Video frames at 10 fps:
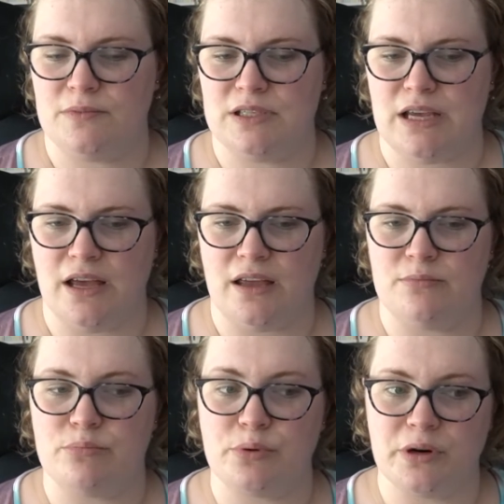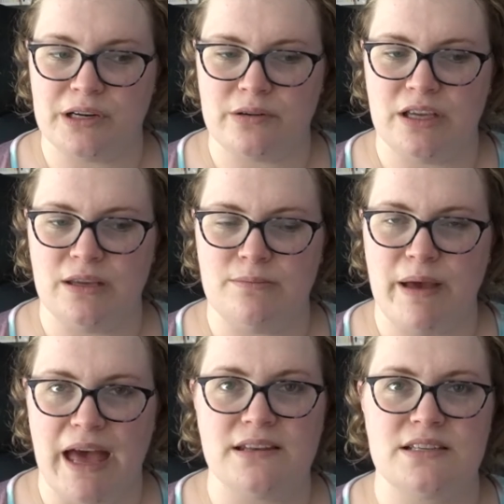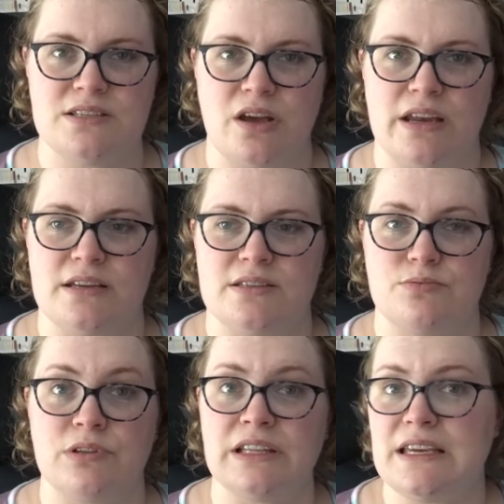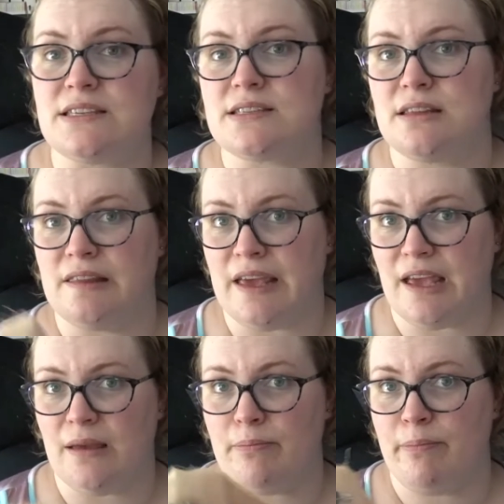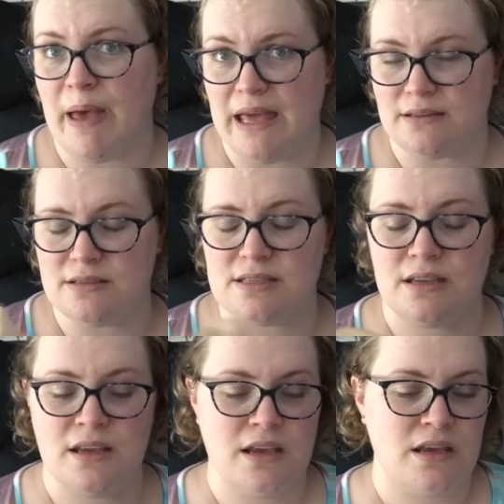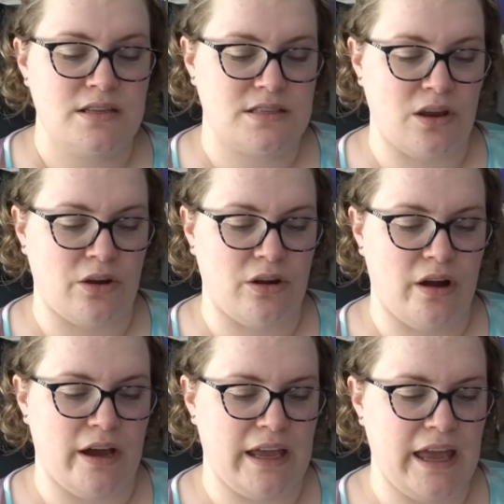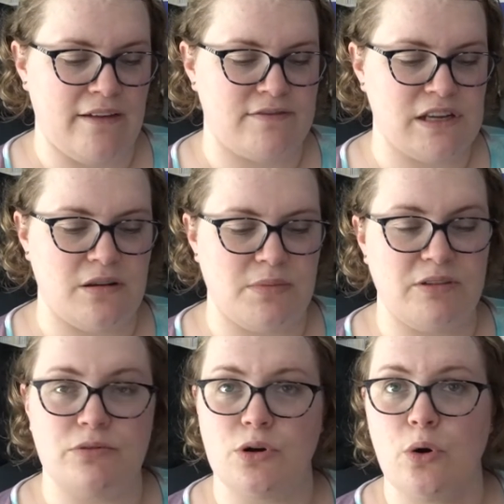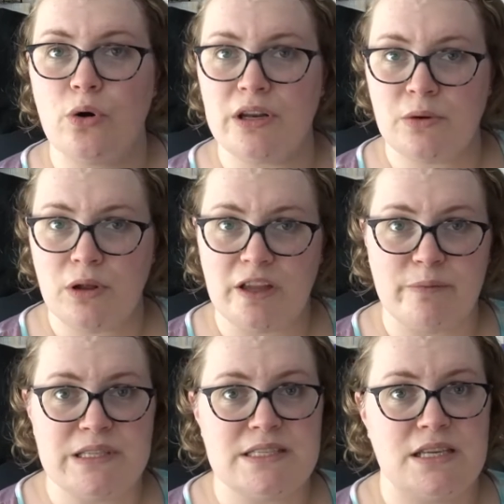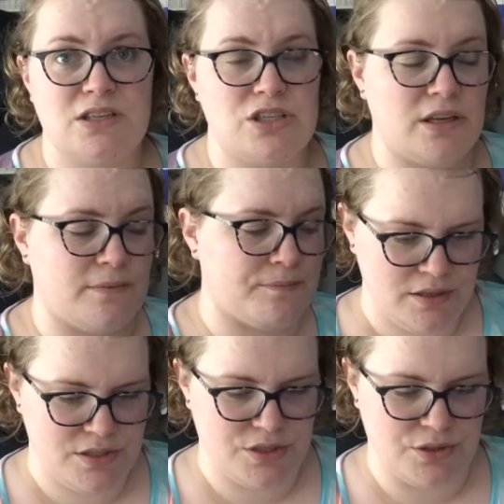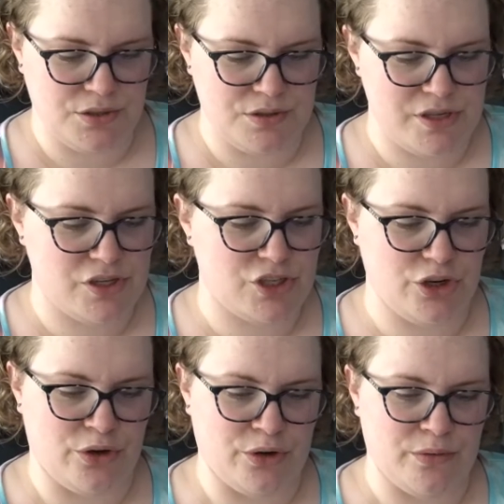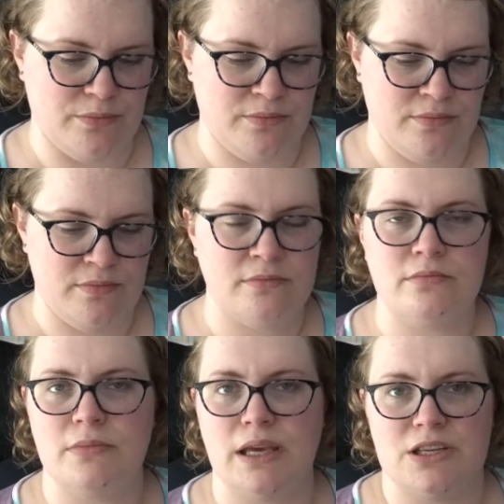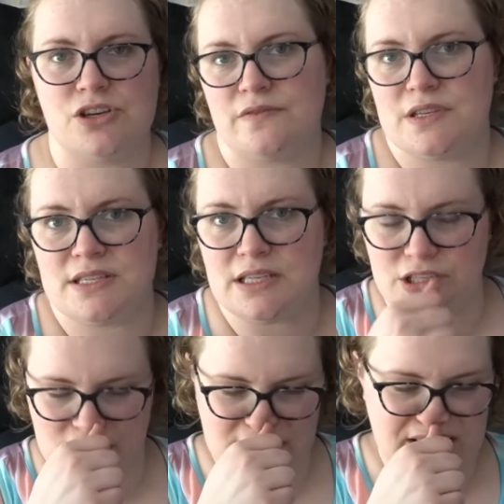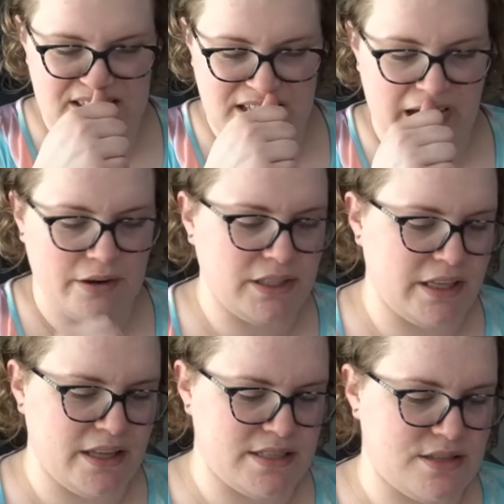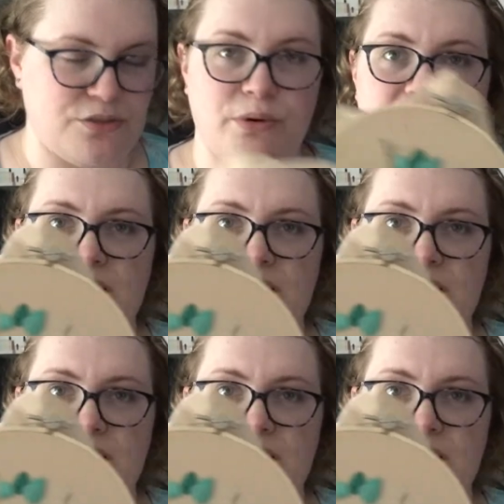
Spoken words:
embroidery pattern designers release their patterns. So I have done a bit of recording while I've been stitching to show each of the stitches, because currently there's 4